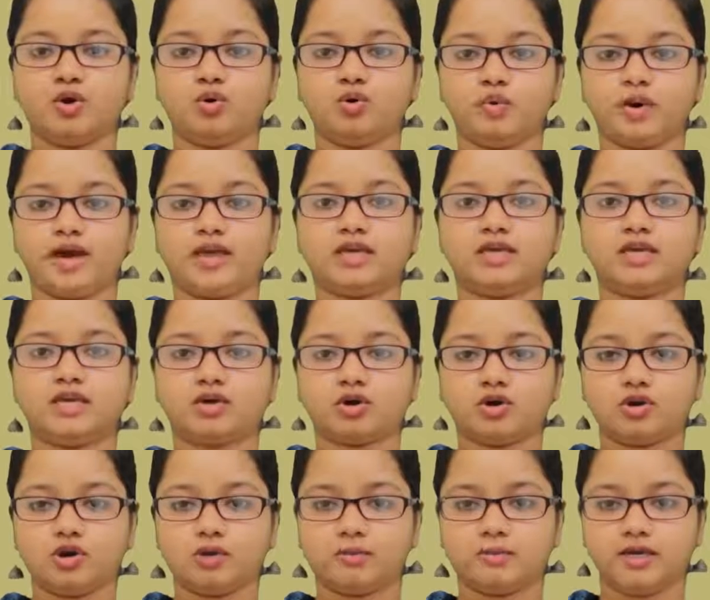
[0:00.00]
When
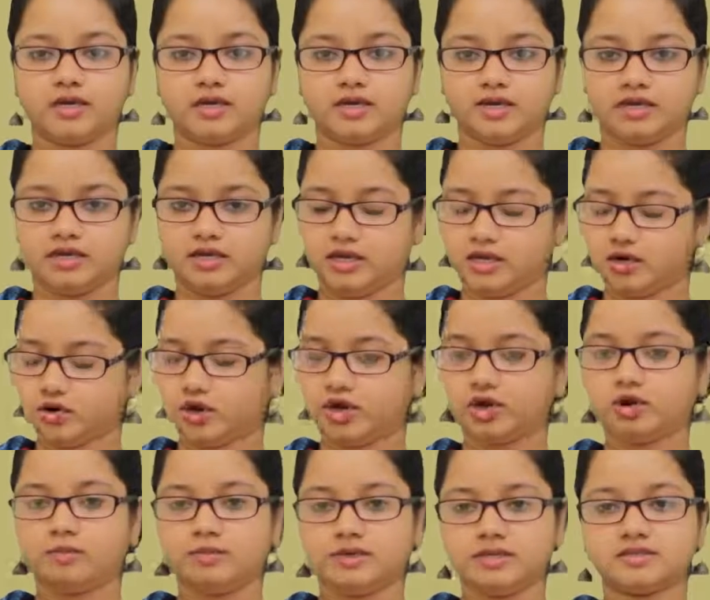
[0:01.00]
economic
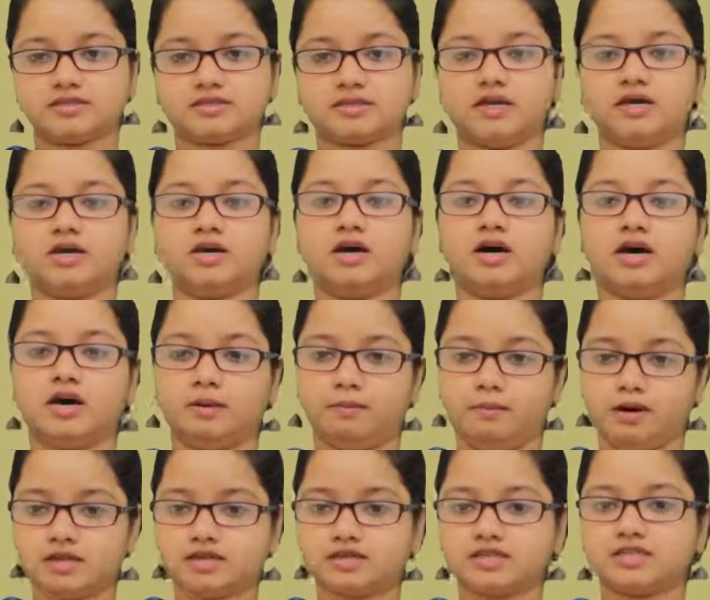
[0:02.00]
Economist
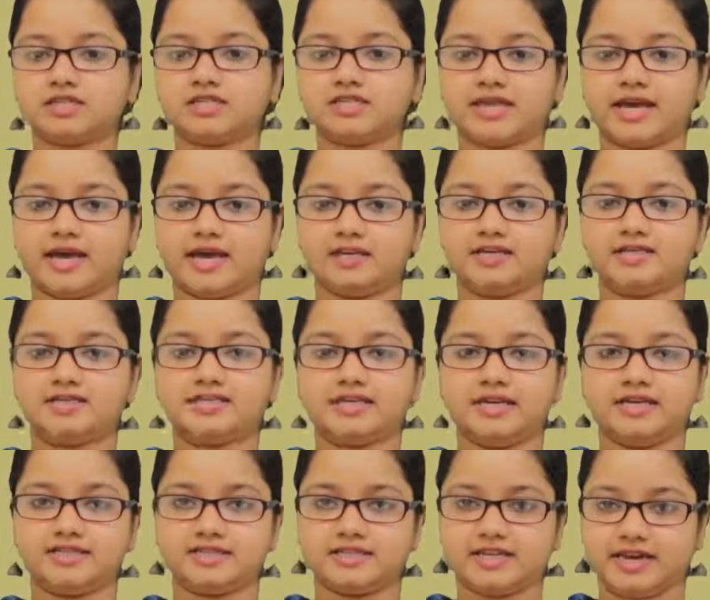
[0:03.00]
Amartya Sen
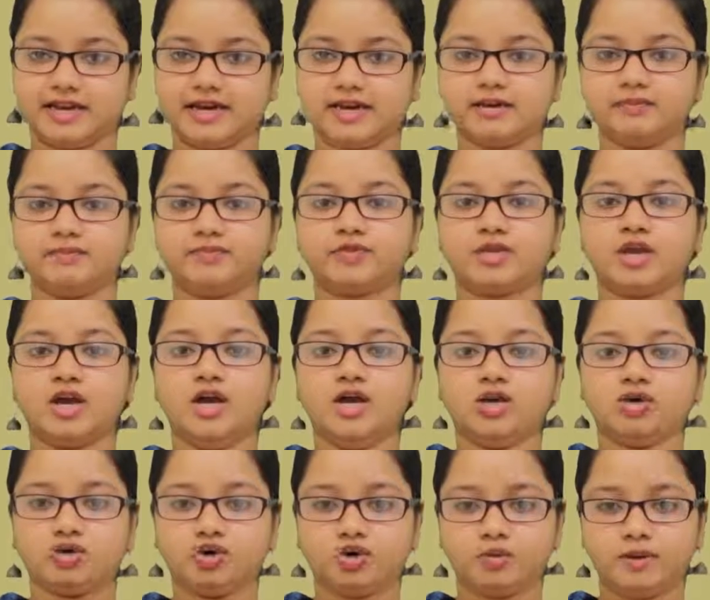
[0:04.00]
says that
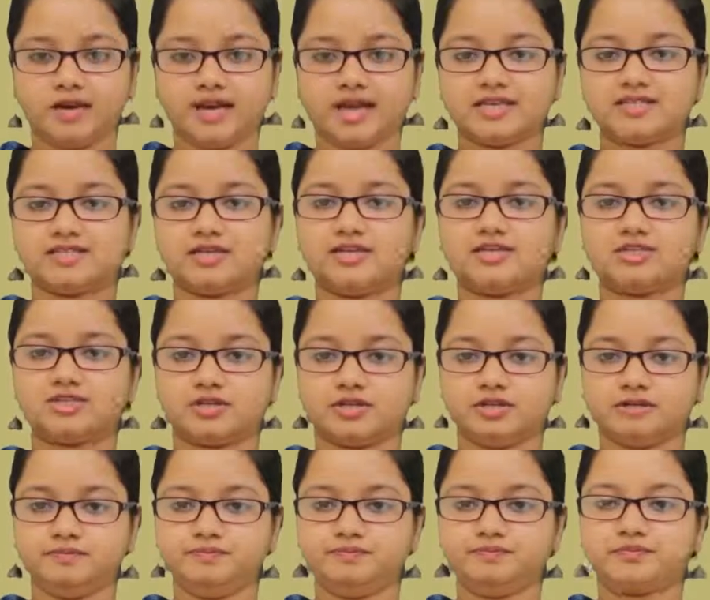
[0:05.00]

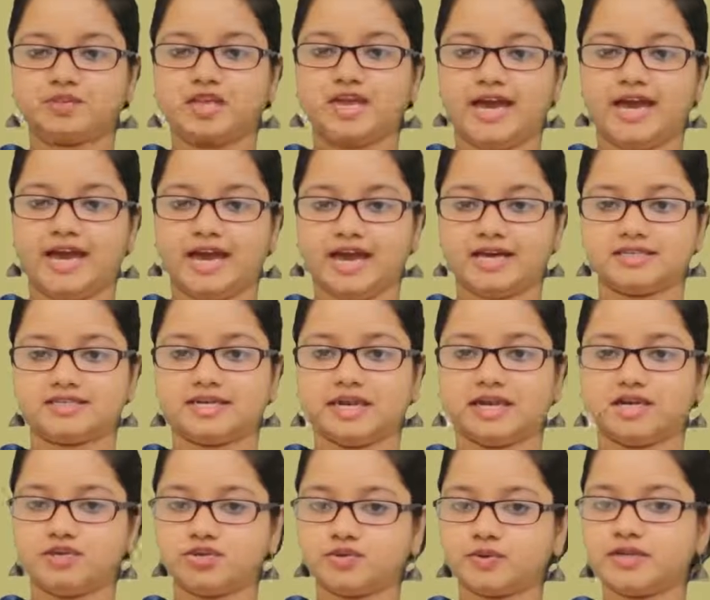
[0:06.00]
globalization has
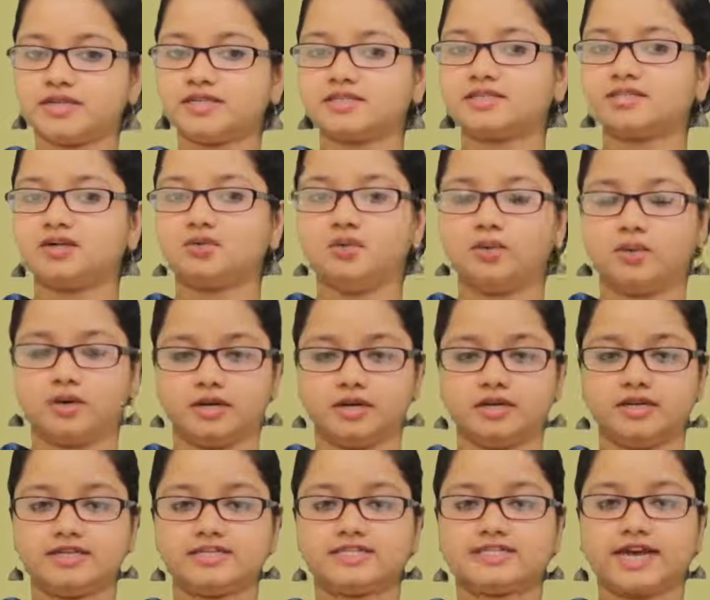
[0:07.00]
enriched the
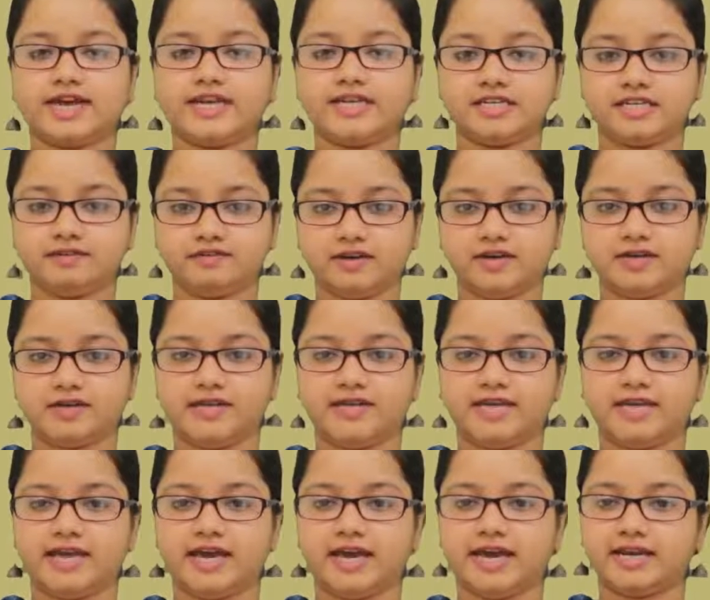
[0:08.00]
world
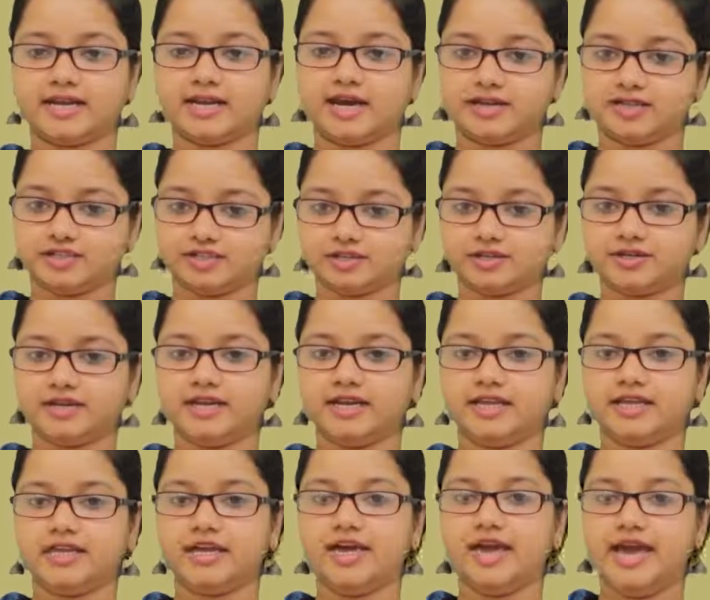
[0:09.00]
scientifically and
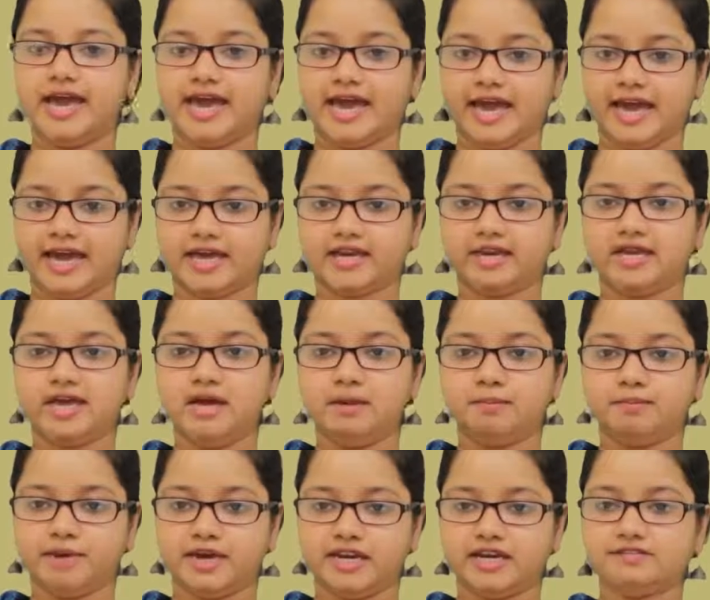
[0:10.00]
culturally and
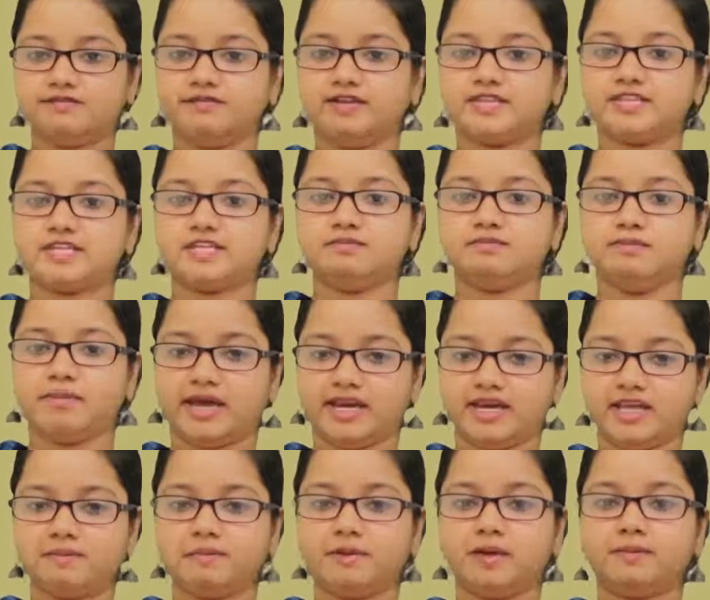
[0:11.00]
benefited
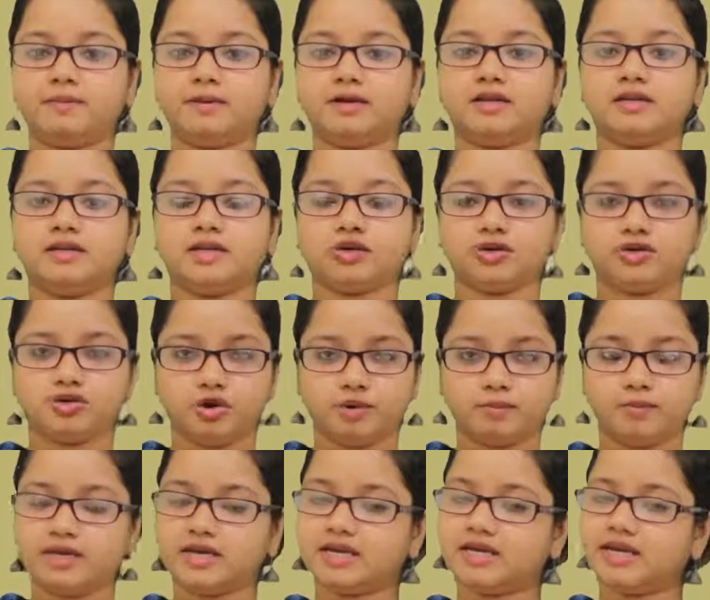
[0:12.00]
many people
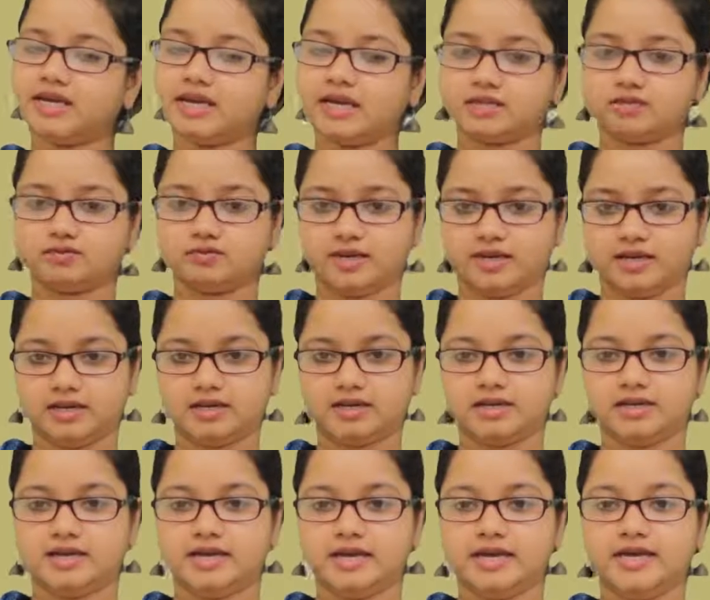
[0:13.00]
economically as well.
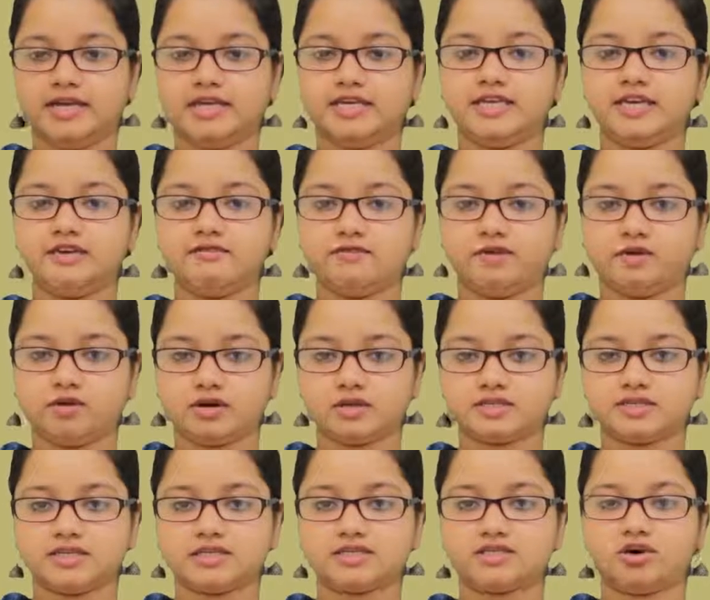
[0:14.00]
He
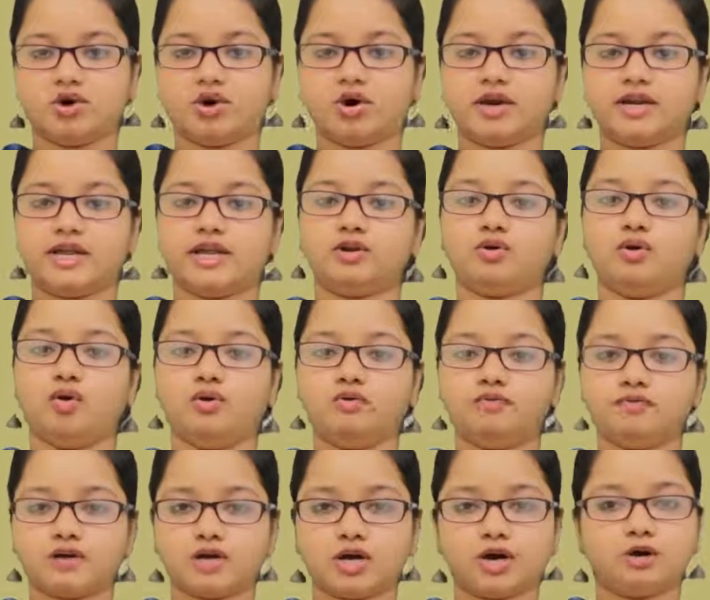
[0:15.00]
focuses on an
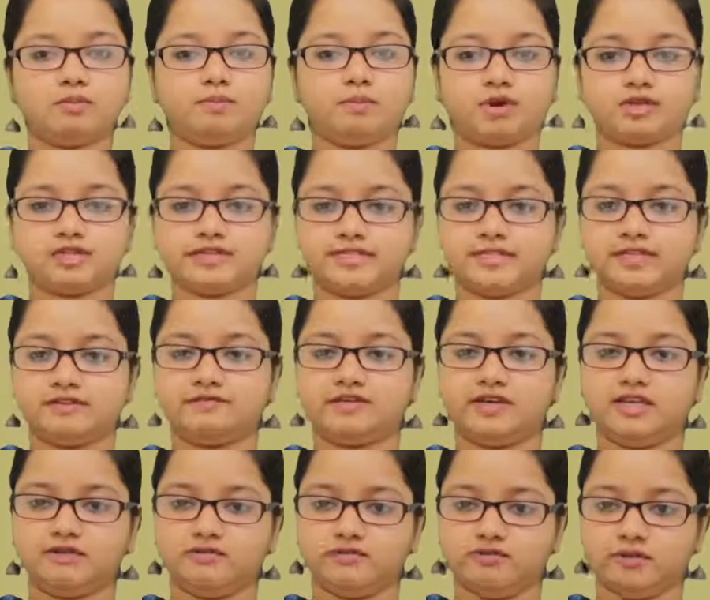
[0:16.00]
overall positive
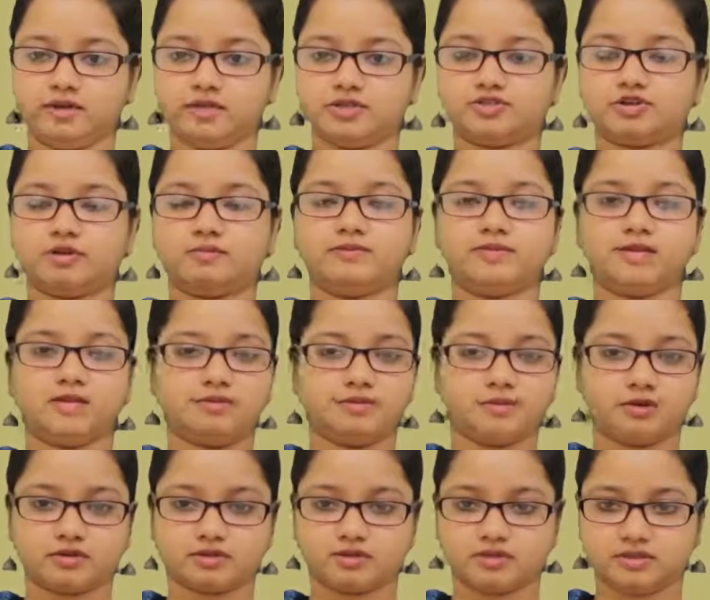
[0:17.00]
influence of the
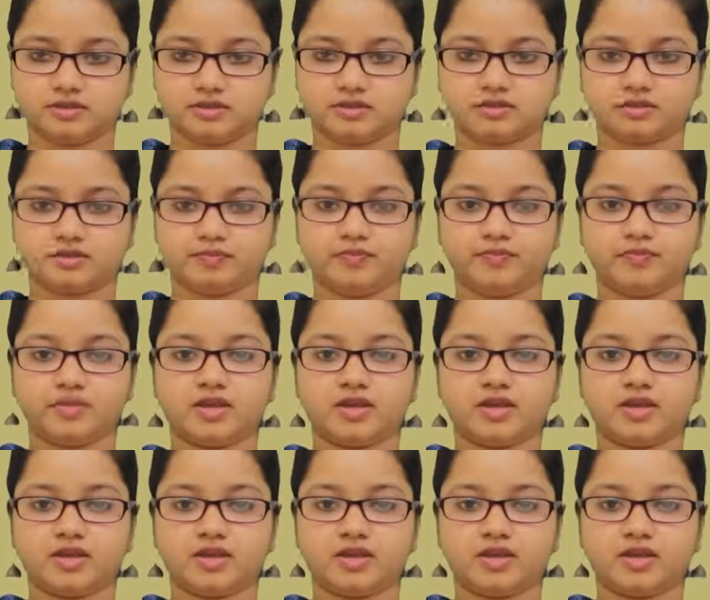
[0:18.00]
process.